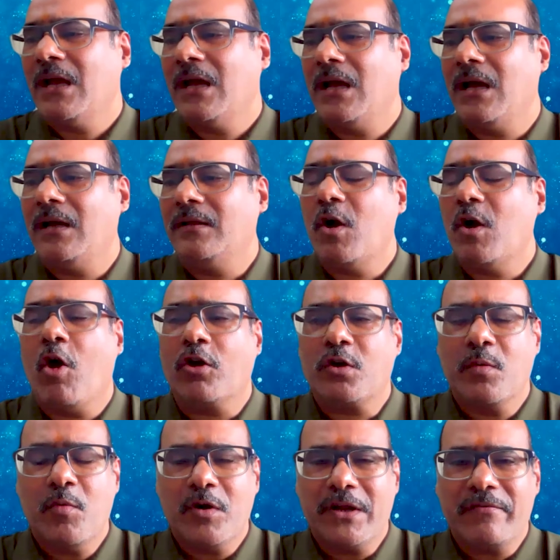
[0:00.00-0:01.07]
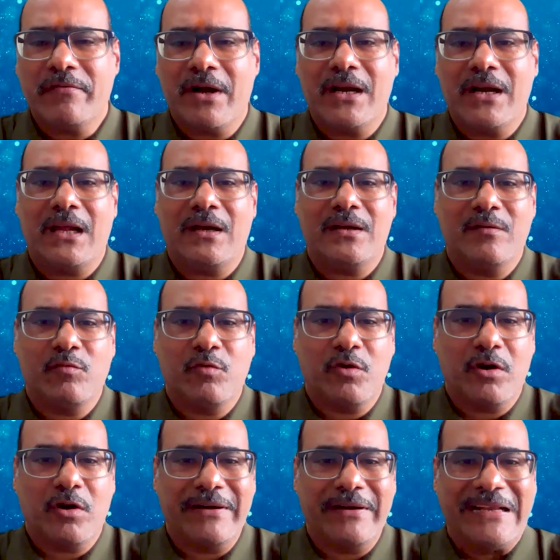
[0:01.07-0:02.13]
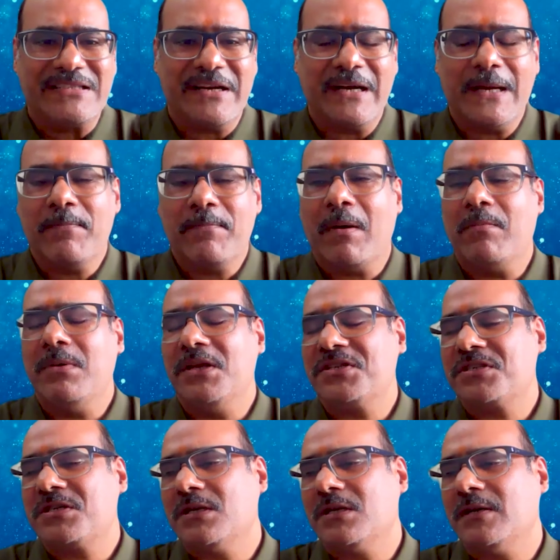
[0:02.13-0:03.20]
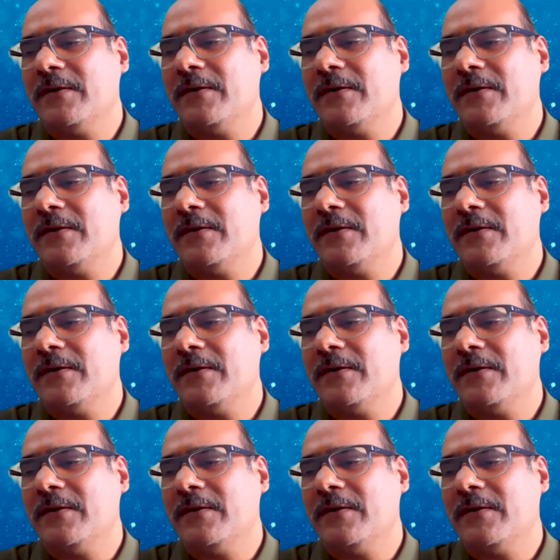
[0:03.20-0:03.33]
The automotive radar, what recently published